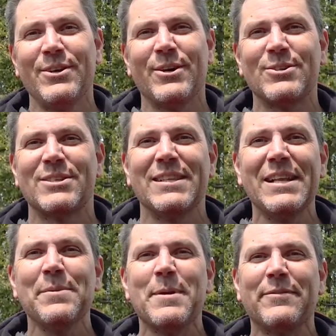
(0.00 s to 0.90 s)
you go, just a
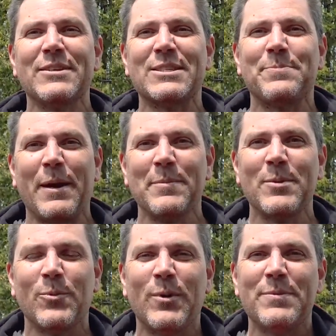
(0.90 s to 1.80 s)
little bit of an
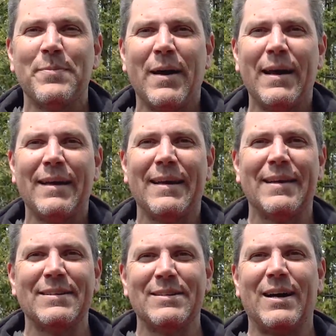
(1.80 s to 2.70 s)
experiment with my
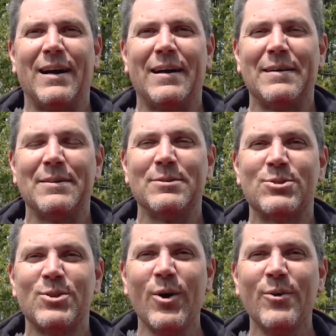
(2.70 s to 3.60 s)

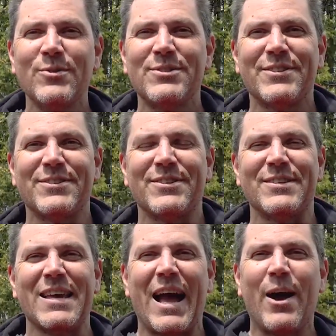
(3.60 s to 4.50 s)
stoves just to
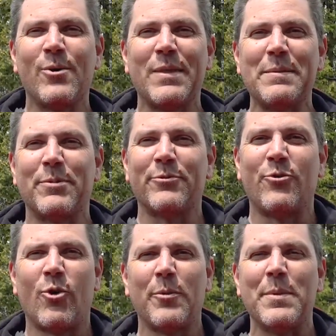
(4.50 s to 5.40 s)
see how they
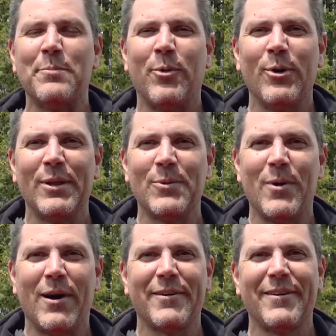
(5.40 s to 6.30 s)
perform in boiling
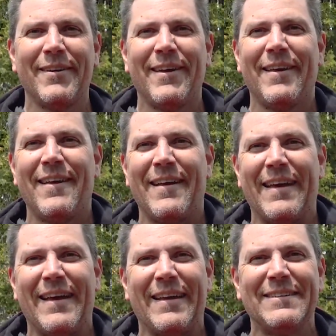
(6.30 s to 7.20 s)
water.
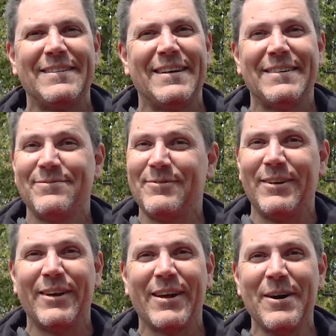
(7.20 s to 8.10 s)
And there
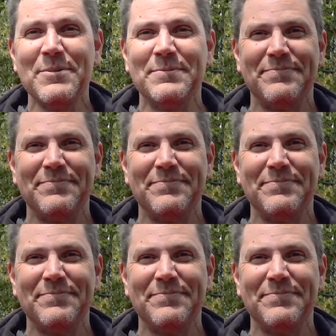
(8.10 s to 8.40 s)
you go.